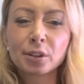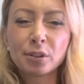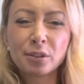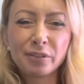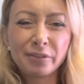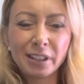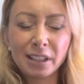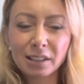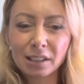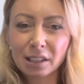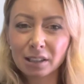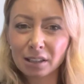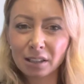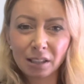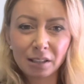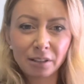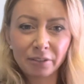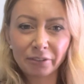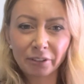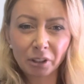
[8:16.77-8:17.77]
U visas,
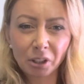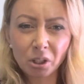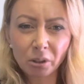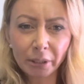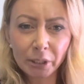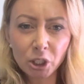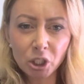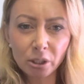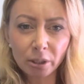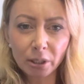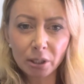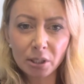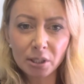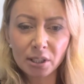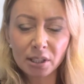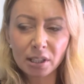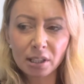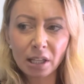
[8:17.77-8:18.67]
they're different creatures.